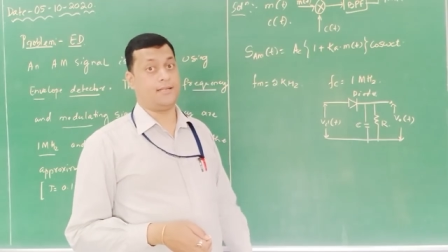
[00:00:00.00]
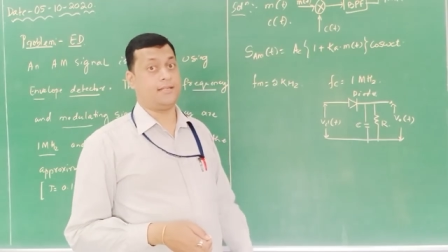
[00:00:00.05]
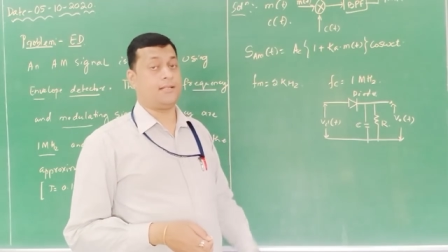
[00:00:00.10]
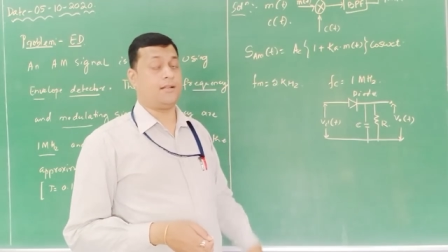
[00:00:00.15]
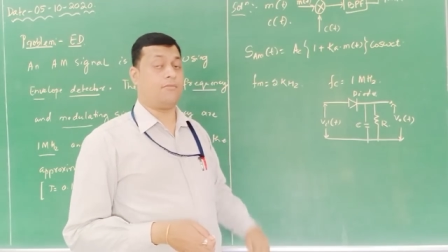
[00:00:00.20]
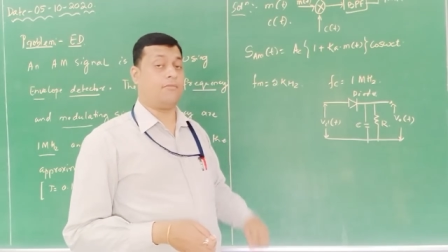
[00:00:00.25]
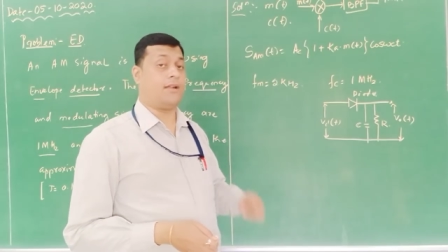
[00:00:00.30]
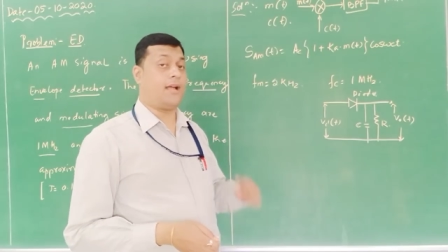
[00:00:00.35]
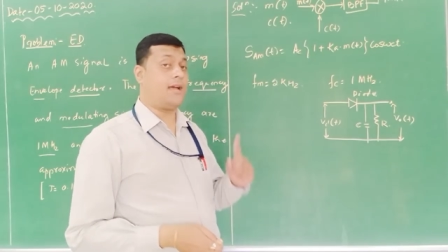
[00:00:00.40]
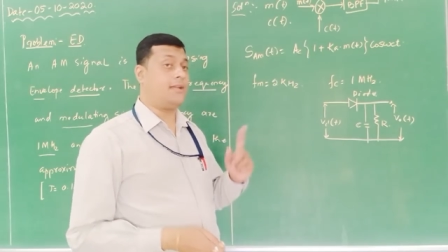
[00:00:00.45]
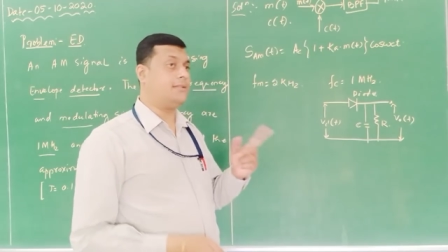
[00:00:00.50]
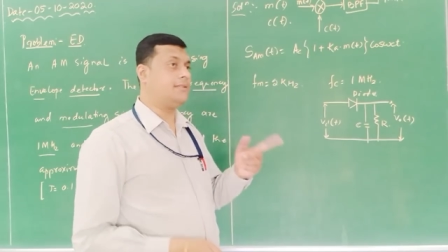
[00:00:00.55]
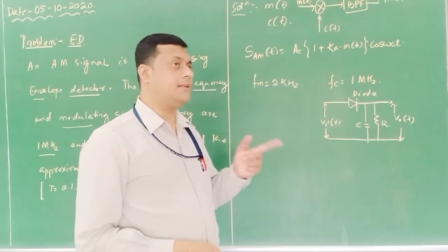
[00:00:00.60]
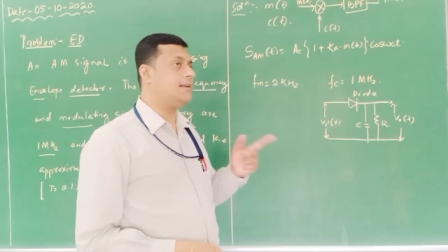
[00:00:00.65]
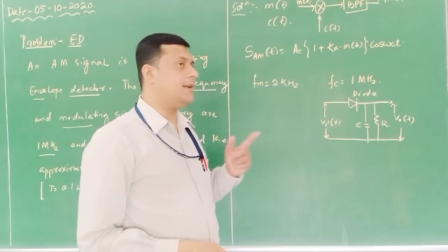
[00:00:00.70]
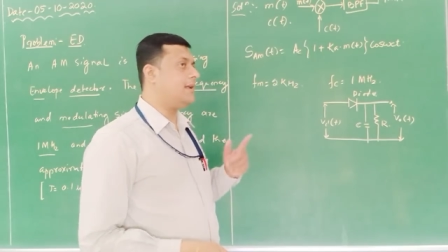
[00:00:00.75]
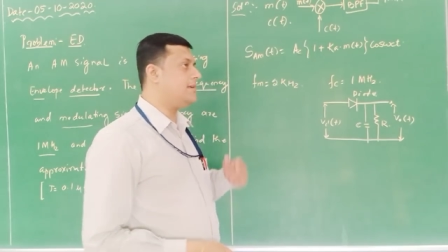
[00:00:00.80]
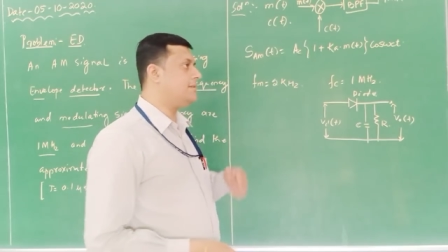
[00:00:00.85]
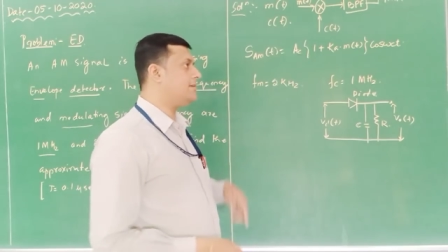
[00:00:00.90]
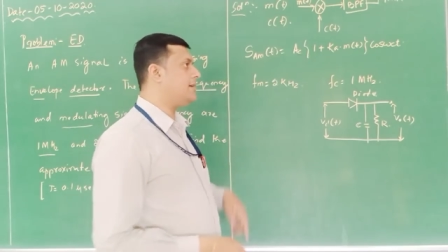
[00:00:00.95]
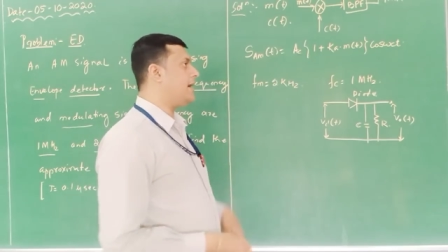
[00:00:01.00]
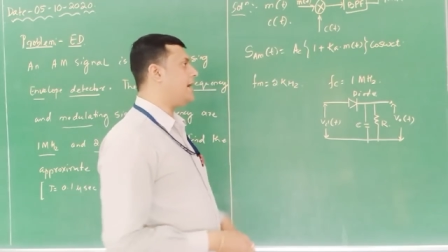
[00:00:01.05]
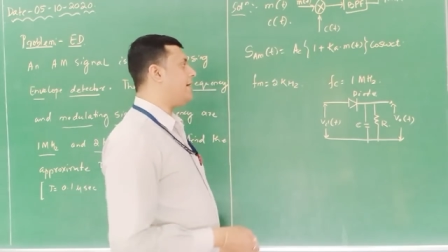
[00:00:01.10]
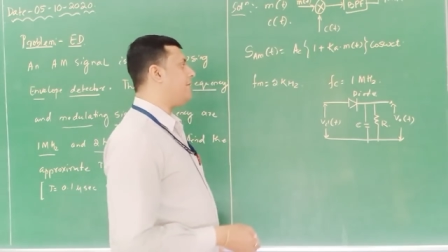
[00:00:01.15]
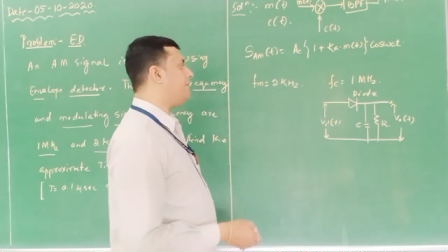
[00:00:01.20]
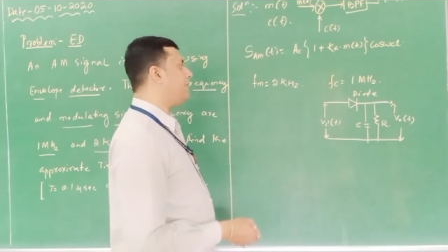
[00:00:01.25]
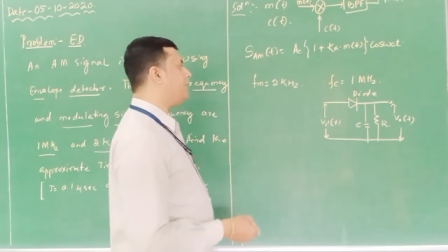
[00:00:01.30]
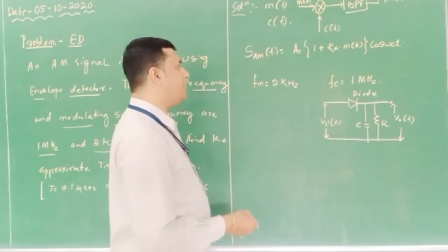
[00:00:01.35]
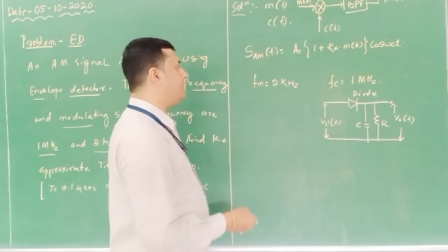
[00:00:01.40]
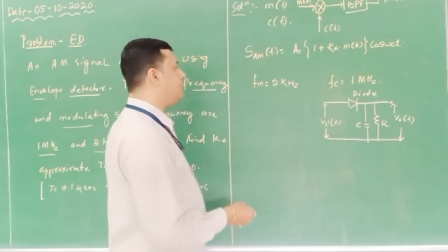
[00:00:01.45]
Now last class I
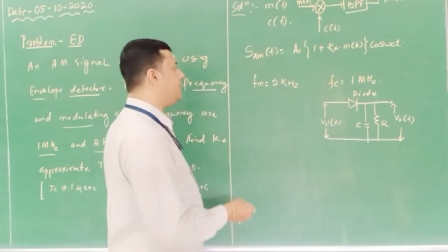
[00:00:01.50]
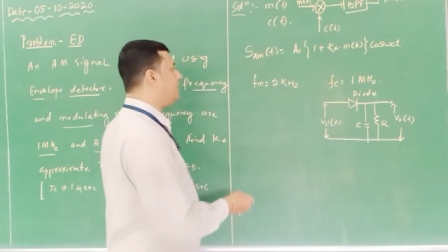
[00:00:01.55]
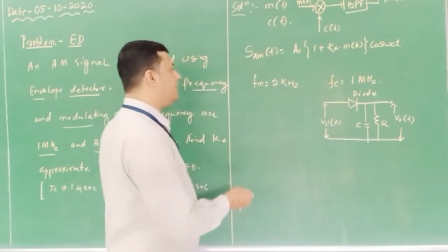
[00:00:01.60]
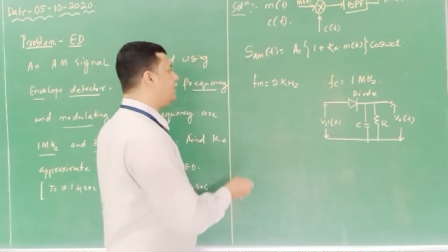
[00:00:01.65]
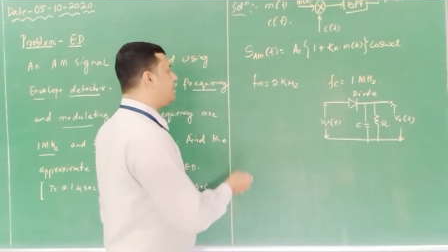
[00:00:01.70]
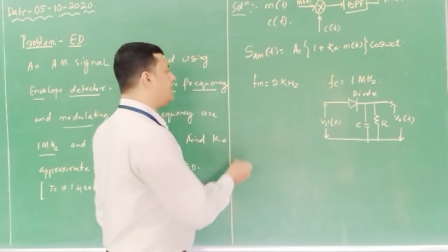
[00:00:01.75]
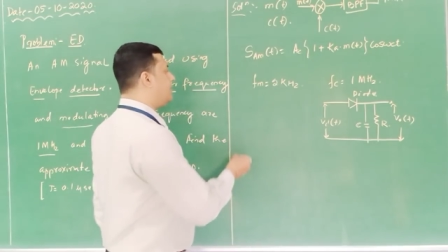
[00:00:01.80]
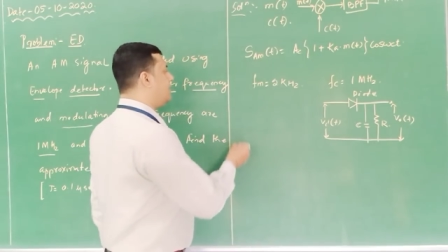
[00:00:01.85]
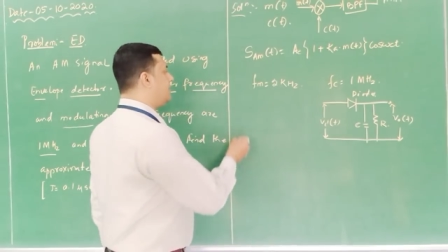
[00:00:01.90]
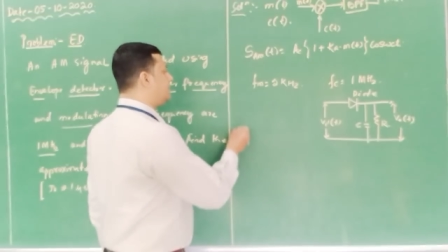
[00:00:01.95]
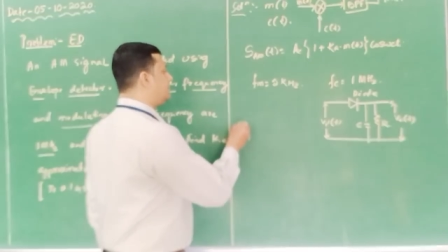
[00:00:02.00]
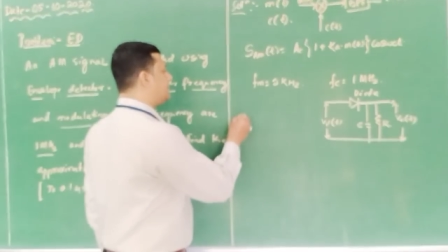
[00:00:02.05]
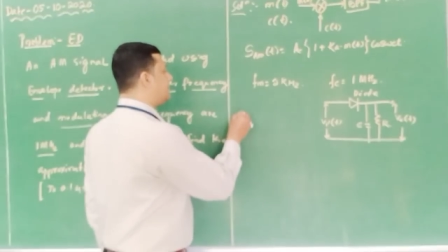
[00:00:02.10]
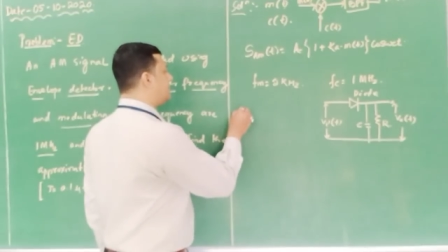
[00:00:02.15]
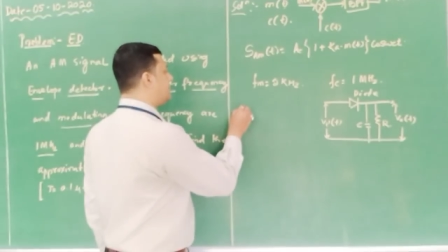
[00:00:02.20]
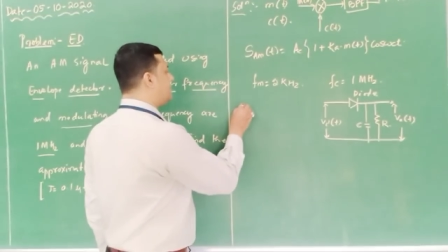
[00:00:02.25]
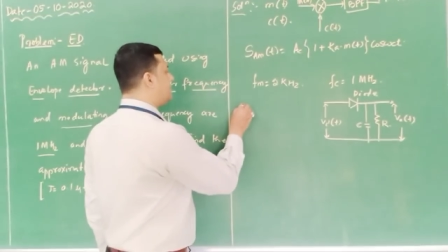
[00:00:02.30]
have given a relation